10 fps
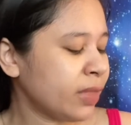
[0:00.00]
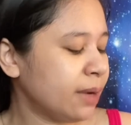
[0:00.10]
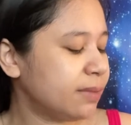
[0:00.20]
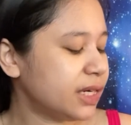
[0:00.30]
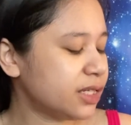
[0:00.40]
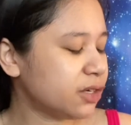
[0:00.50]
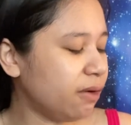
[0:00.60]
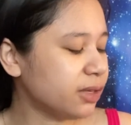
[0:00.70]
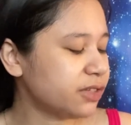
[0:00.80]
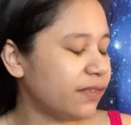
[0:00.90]
But it's
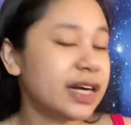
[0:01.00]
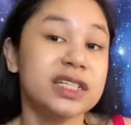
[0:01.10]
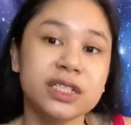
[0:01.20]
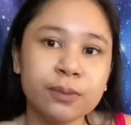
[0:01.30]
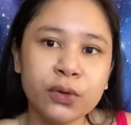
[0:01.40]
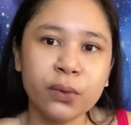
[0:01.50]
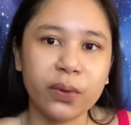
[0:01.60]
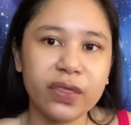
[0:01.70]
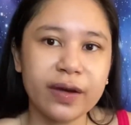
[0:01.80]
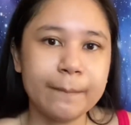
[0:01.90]
also very
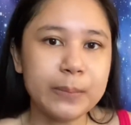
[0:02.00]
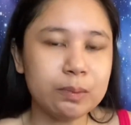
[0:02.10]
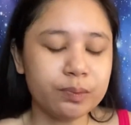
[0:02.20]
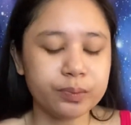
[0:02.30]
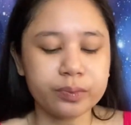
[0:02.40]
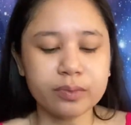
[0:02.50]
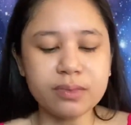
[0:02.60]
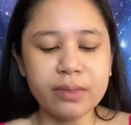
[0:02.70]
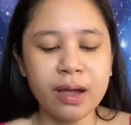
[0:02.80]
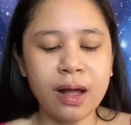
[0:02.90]
smooth.
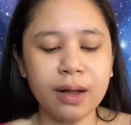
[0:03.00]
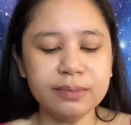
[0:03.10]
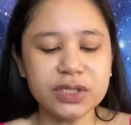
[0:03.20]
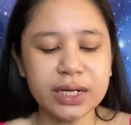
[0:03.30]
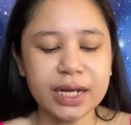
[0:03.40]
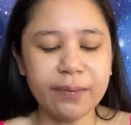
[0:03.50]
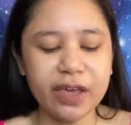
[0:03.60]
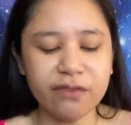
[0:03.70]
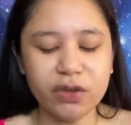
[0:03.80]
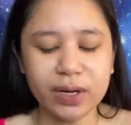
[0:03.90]
So let me
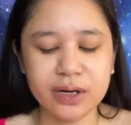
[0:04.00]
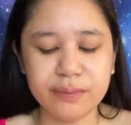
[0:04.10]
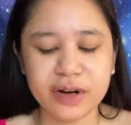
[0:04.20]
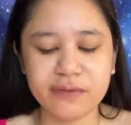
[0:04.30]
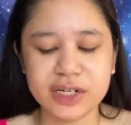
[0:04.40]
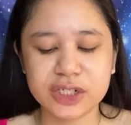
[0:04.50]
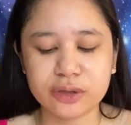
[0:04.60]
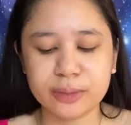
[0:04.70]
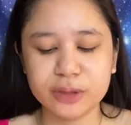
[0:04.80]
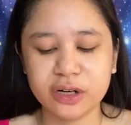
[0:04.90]
give you a little bit of a
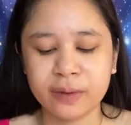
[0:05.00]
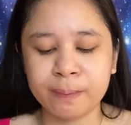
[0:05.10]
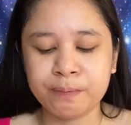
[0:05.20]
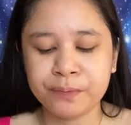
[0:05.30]
description